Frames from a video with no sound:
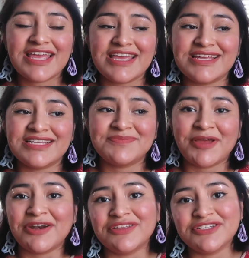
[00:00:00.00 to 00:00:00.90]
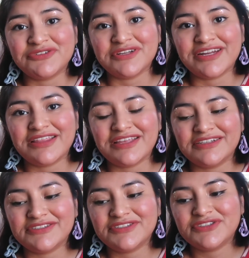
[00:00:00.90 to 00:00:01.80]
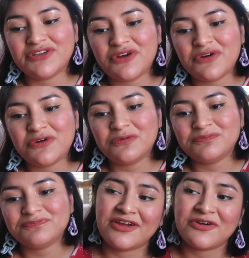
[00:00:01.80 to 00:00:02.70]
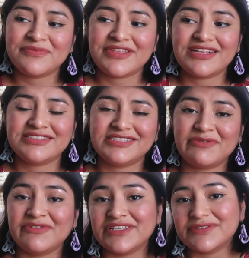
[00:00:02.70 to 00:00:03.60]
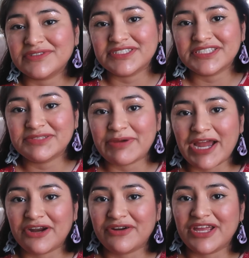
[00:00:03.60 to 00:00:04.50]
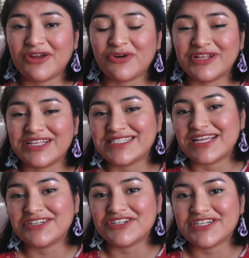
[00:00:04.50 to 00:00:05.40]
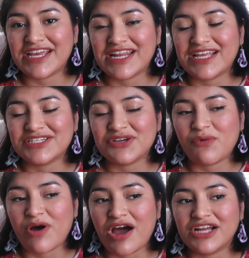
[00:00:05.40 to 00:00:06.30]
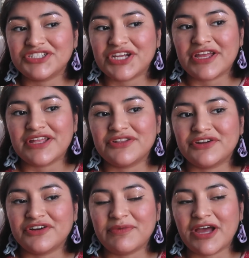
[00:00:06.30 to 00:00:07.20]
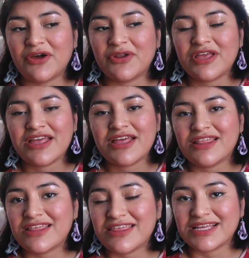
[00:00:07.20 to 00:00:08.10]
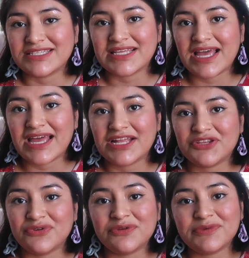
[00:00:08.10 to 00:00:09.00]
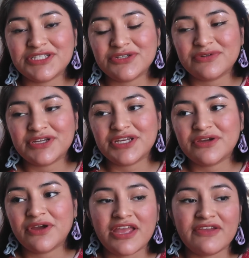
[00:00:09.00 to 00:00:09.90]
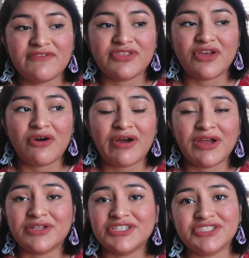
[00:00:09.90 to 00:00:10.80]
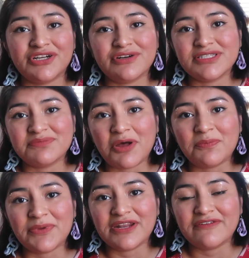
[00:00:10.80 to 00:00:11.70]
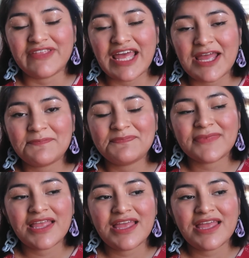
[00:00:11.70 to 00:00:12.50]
is better than doing nothing. So I hope that some of this was inspiring or at least entertaining to watch and learn about the things that you could be doing, even though I only shared a small bit of them.